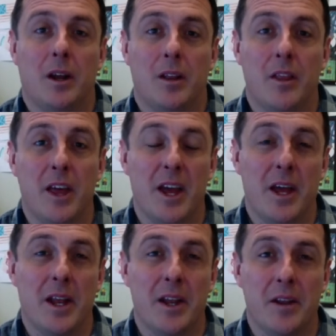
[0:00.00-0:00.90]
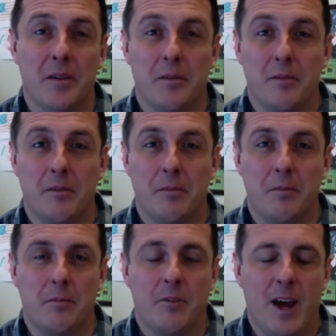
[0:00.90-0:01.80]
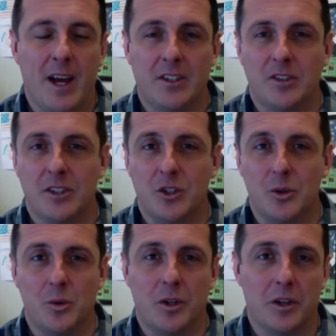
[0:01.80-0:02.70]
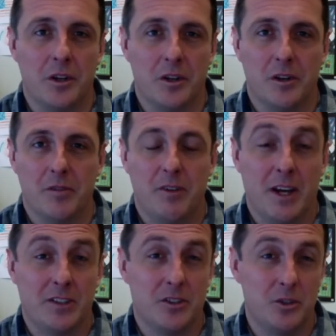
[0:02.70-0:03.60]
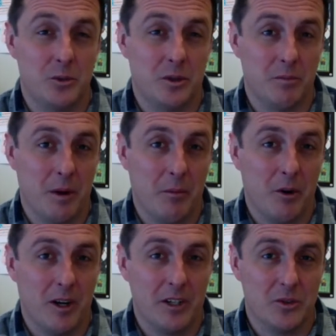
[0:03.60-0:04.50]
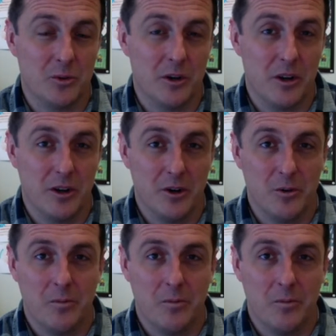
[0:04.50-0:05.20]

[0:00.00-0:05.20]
than facts that you can memorize or know.